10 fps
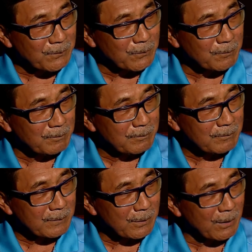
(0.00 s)
room,
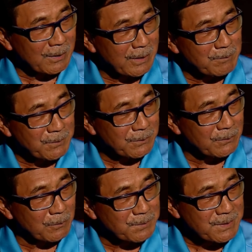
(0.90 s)
not able to
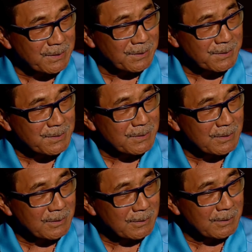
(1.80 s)
go upstairs
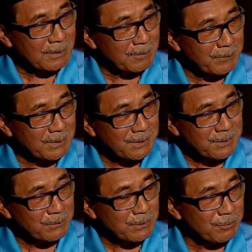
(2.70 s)
because
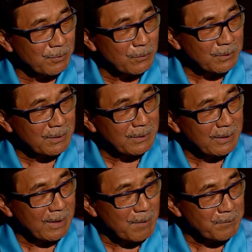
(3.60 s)
she was flown in
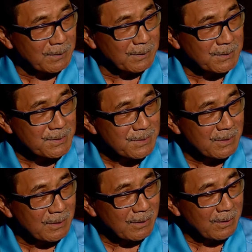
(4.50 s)
an ambulance. Mm.
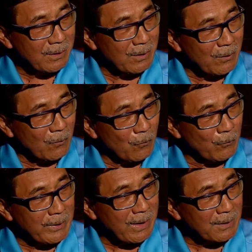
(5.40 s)

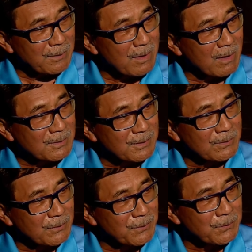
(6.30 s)
We had knocks on
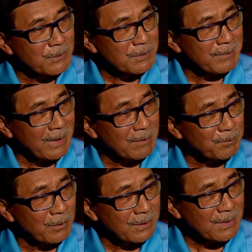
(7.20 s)
our doors by the
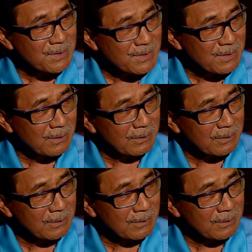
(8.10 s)
police